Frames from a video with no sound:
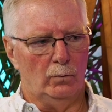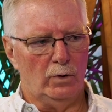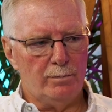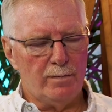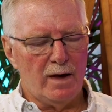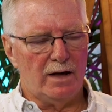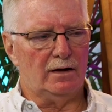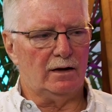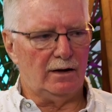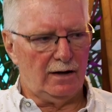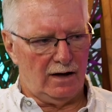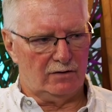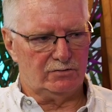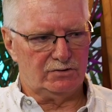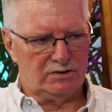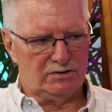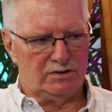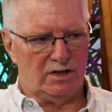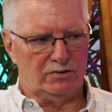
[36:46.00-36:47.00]
we may not
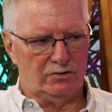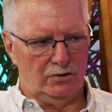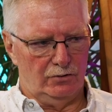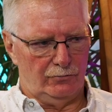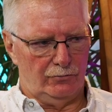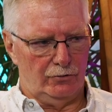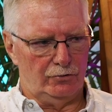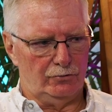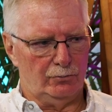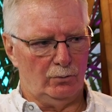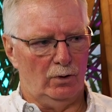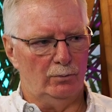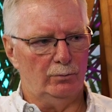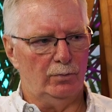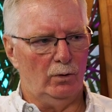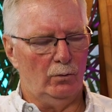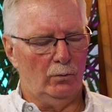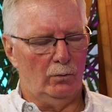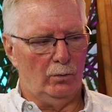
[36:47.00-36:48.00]
have success in the first
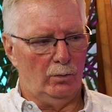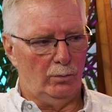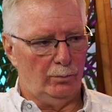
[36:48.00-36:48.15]
one, but